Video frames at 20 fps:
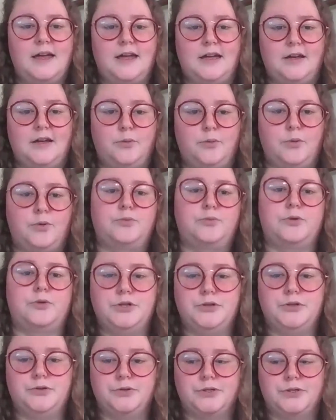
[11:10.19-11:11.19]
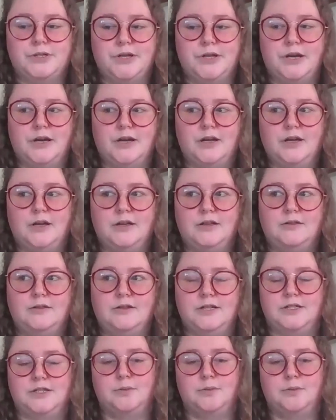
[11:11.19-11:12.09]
it will reduce the